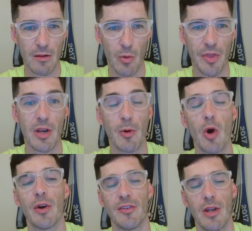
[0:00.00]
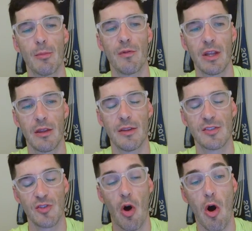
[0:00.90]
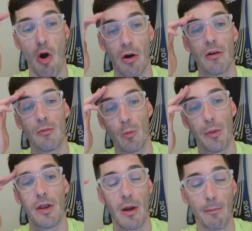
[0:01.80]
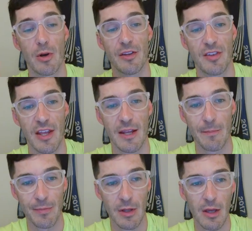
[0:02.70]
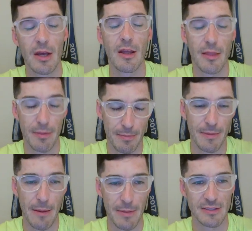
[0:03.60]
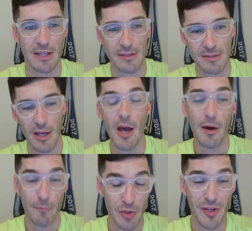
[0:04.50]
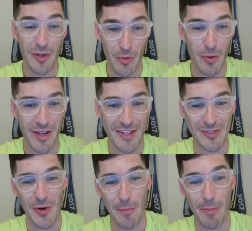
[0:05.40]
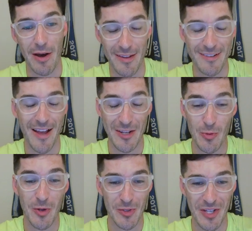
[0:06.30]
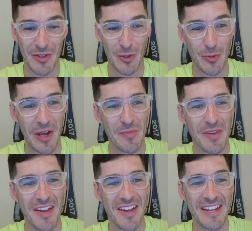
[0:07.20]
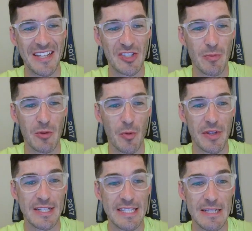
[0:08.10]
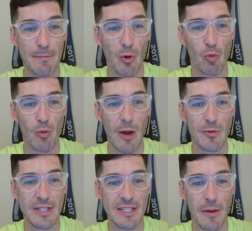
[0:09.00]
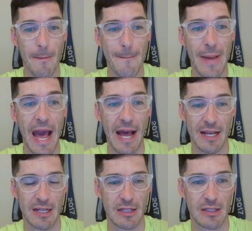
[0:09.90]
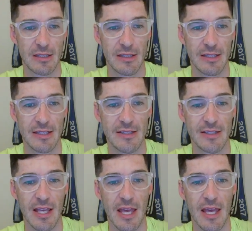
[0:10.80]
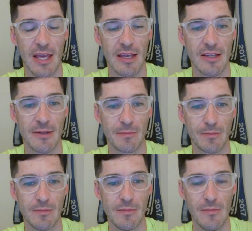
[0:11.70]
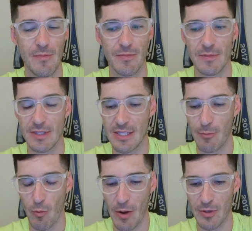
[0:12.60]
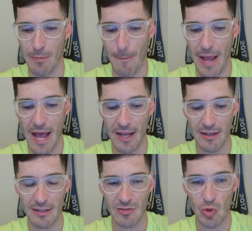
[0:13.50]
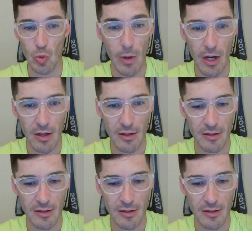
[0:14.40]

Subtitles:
with a number. Oh, a number of like the song with a number in its name. That makes sense. Fortunately, I don't know the answer, but I do understand the clue now. Instrument with a deep rounded back is a deep rounded back. Tuba.